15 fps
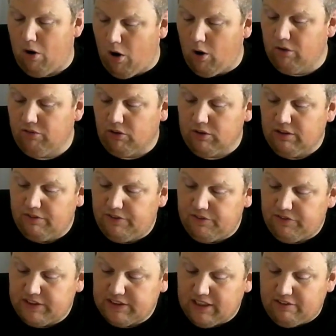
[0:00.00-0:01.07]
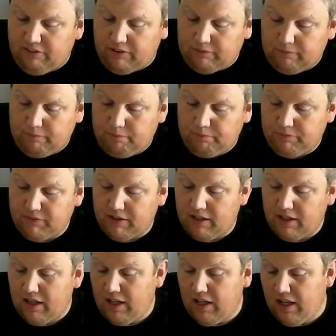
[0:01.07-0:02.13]
over on the 57.
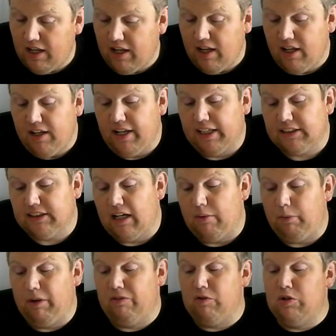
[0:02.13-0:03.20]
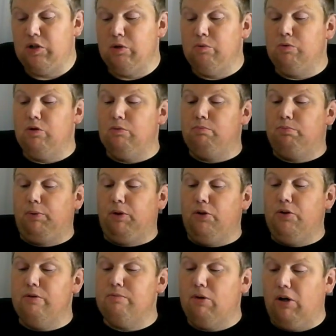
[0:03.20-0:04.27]
Next up, we have the two
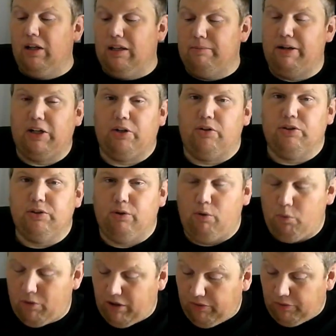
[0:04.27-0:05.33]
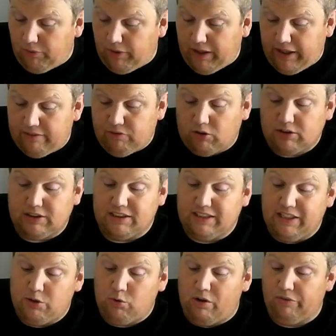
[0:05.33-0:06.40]
Purdue Boilermakers who are 1 and 3 versus
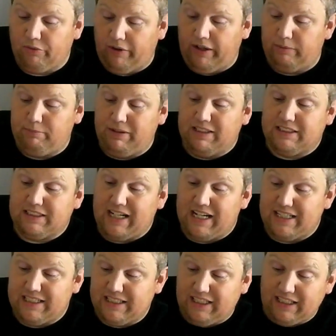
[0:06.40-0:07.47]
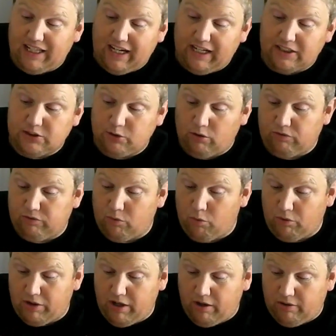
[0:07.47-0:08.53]
the 12th Penn State and Nittany Lions who are
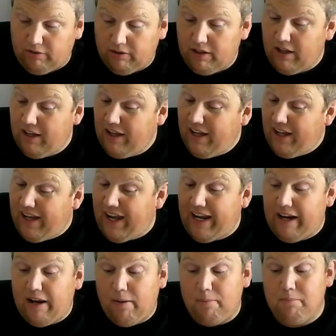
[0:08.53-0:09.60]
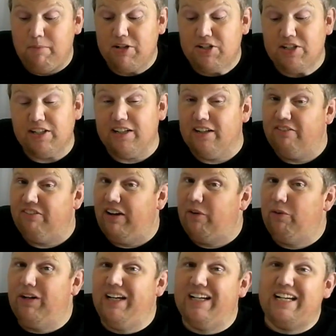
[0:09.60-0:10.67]
4 0. Oh. Hey, Michigan, they
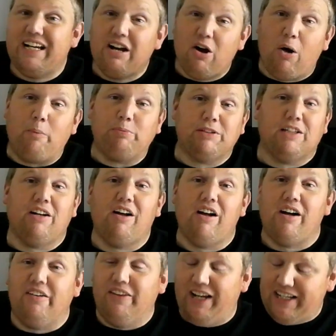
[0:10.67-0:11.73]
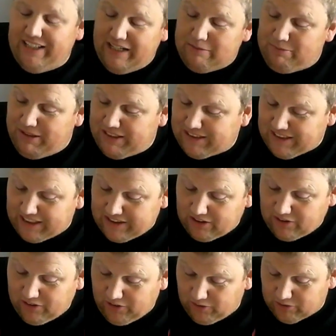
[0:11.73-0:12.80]
don't need any hopes at all. They need Penn State
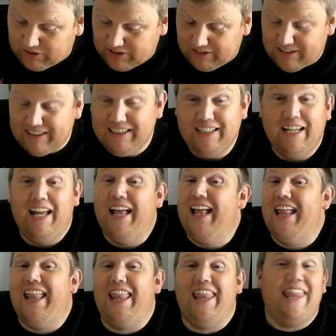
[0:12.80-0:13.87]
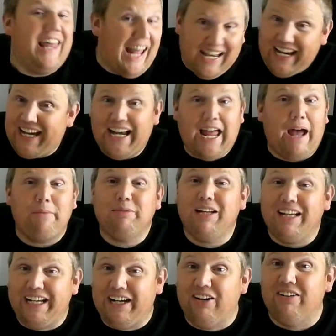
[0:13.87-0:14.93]
to lose. That ain't
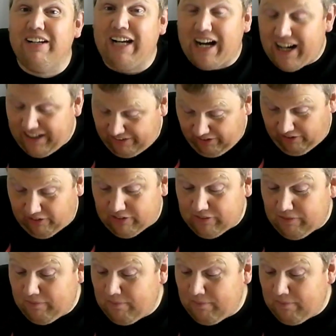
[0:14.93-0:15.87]
happening here neither.